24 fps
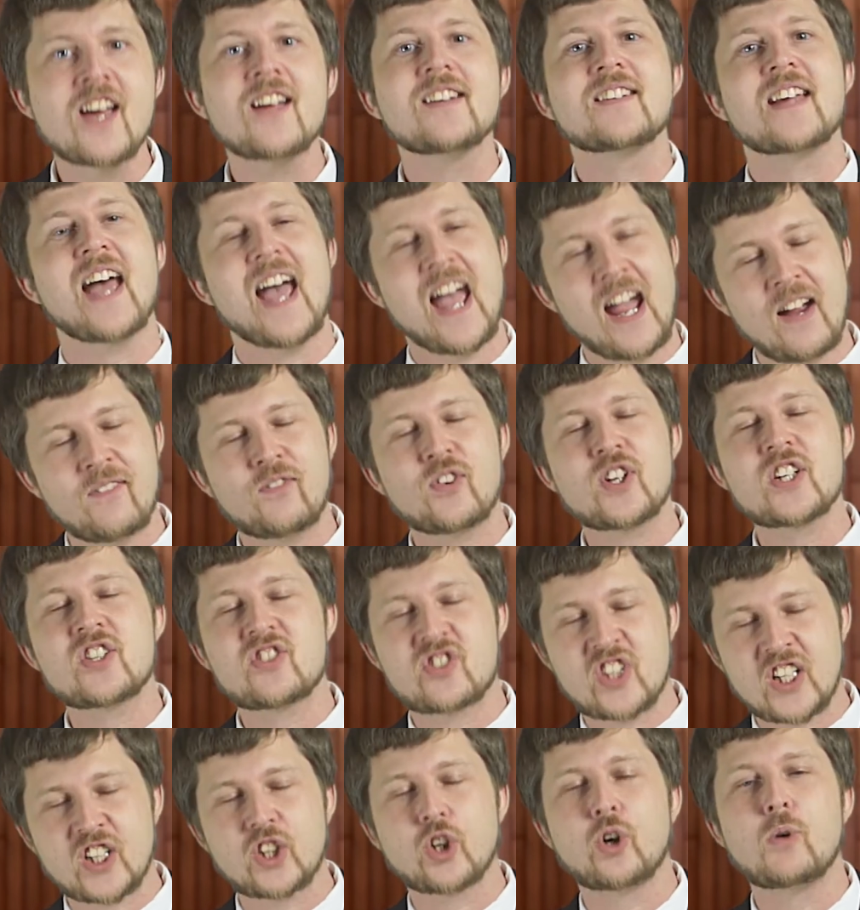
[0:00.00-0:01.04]
to every
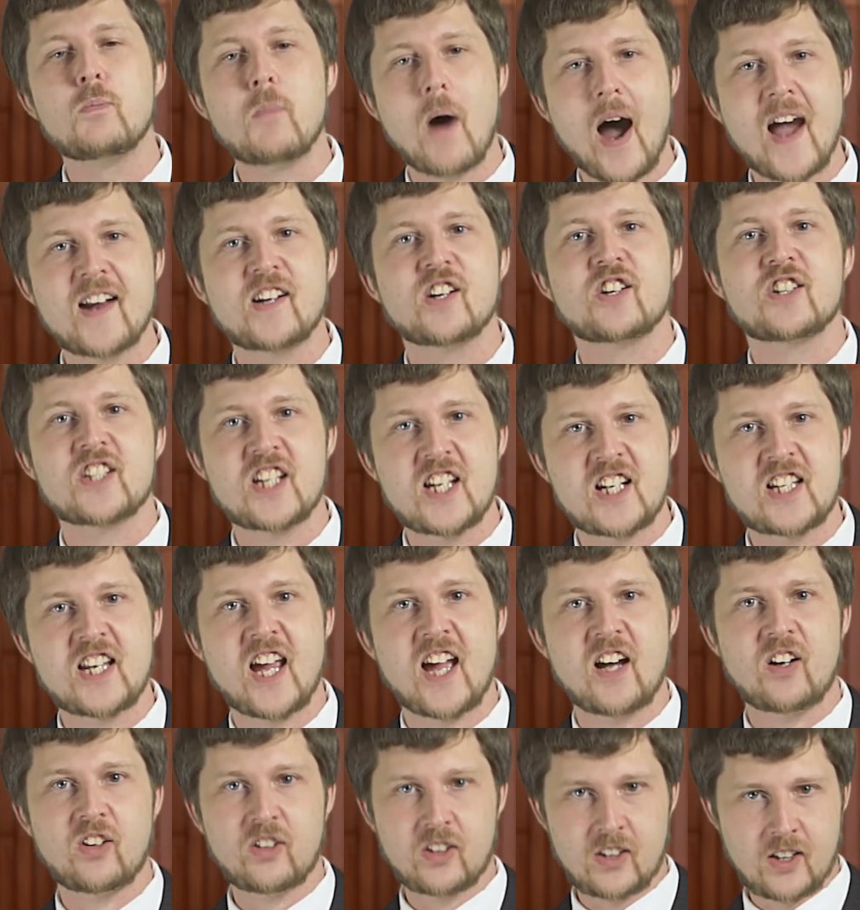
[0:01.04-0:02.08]
single minor
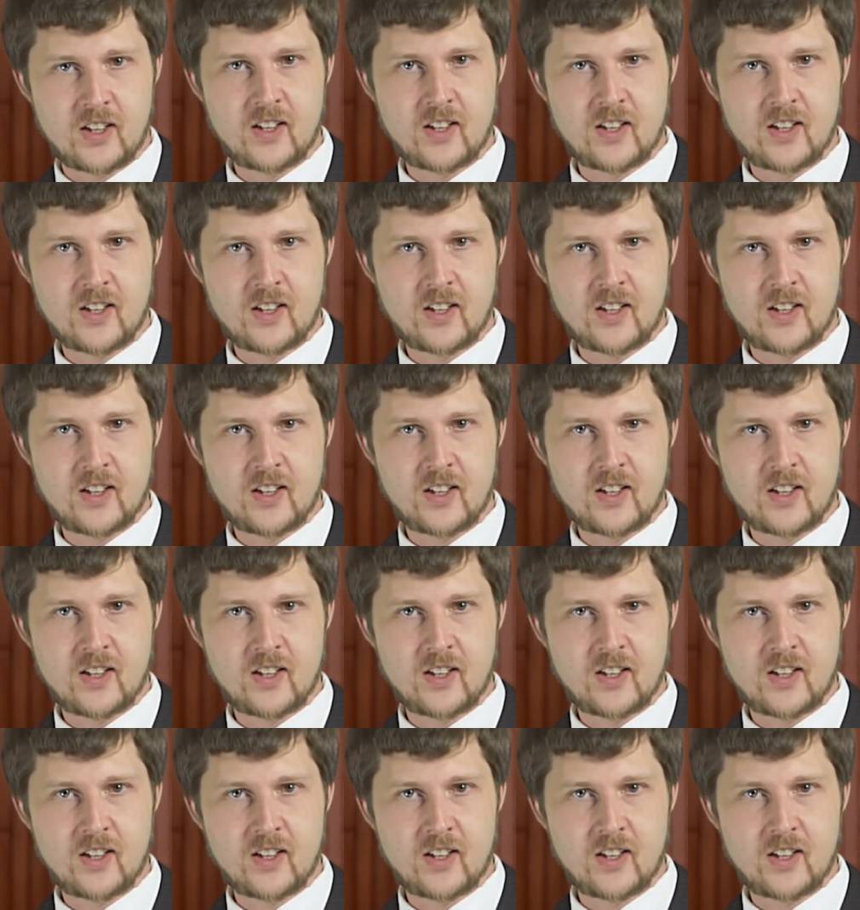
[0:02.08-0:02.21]
detail.